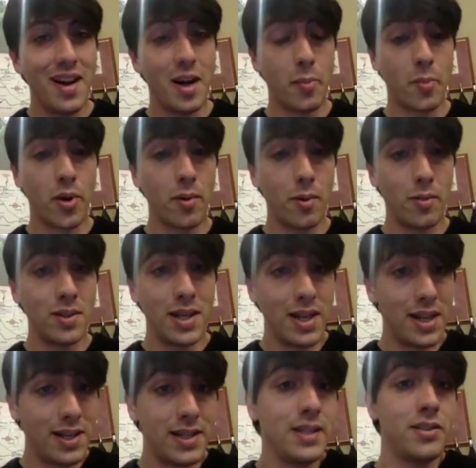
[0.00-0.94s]
probably
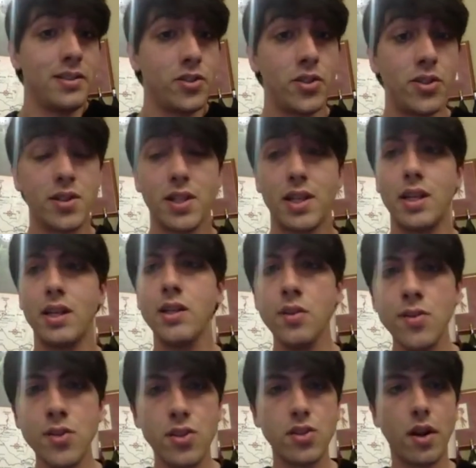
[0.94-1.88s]
in Tuscany,
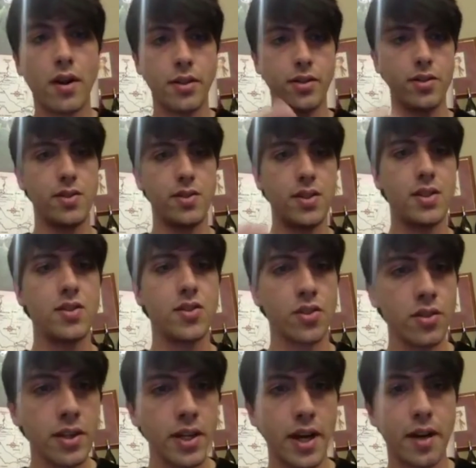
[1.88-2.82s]
you start to see
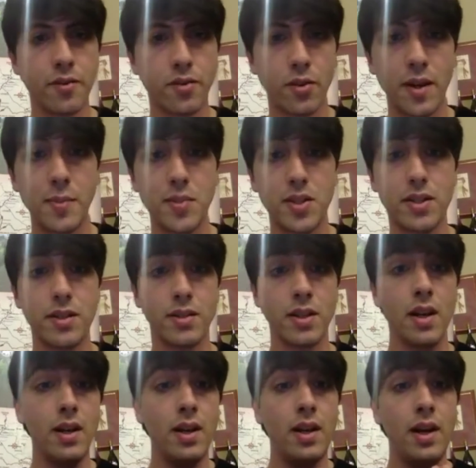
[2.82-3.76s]
certain kind of grapes that
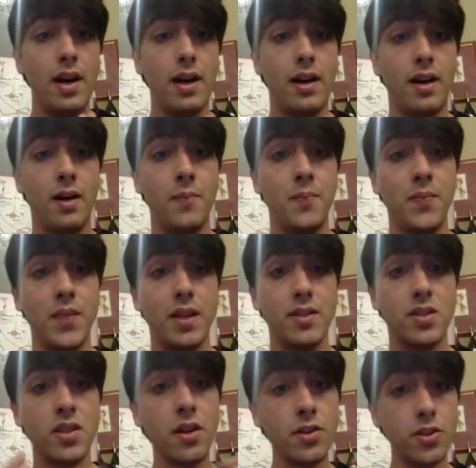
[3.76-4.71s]

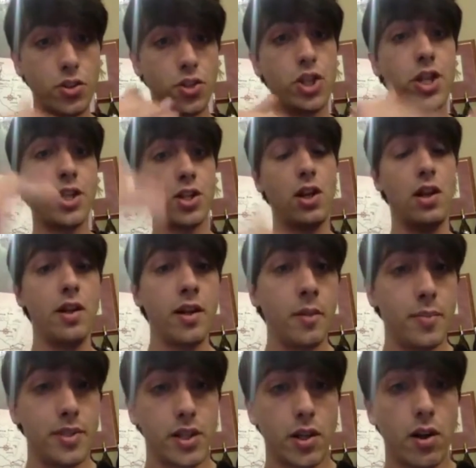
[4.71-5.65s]
start to change a
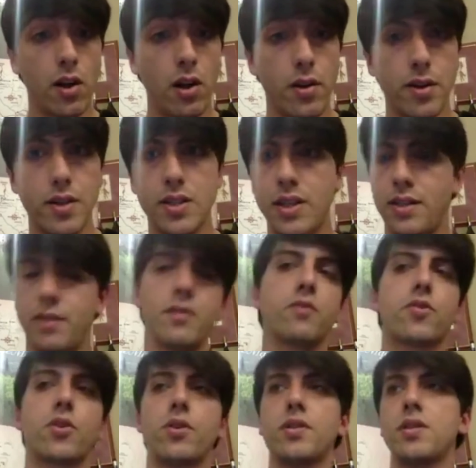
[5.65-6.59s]
little bit colors, and
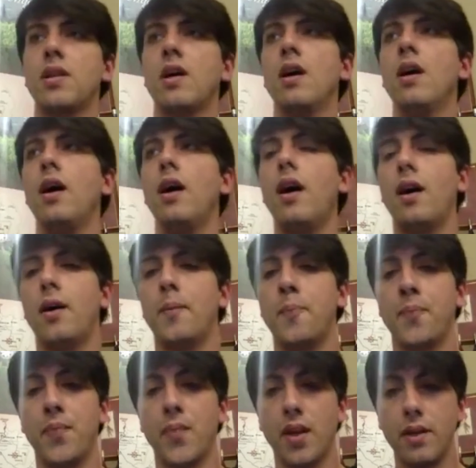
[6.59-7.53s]
of course
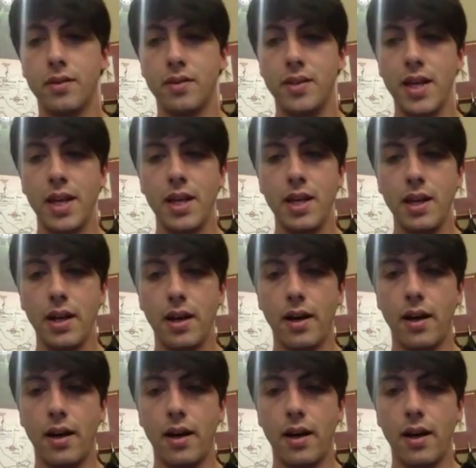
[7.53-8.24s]
they